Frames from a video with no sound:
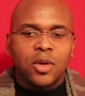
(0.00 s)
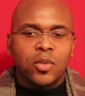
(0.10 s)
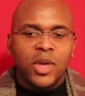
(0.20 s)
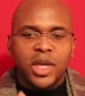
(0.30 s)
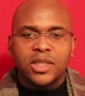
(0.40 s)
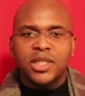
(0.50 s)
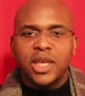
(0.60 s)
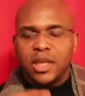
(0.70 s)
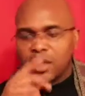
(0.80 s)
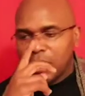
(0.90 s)
We
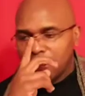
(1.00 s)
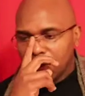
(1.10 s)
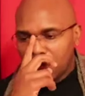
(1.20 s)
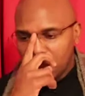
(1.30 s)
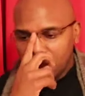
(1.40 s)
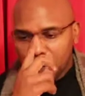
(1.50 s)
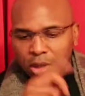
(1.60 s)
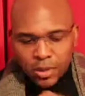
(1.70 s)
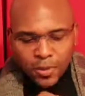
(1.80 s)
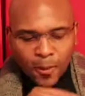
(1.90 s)
understand in the
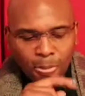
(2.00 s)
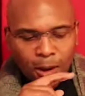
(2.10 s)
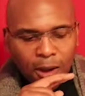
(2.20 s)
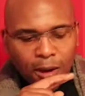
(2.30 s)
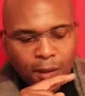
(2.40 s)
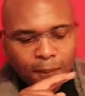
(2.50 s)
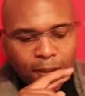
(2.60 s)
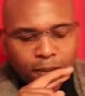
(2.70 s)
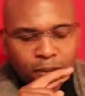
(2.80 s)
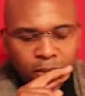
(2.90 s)
book of